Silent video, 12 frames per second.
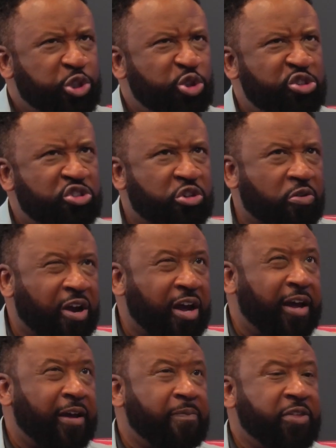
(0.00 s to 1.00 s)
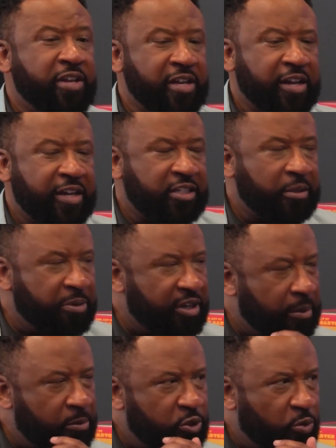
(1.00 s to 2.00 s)
you describe the NAACP
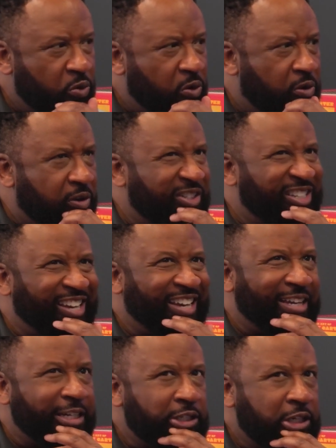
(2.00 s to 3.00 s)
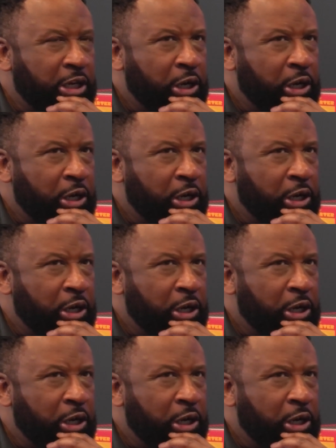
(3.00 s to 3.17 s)
Image Awards as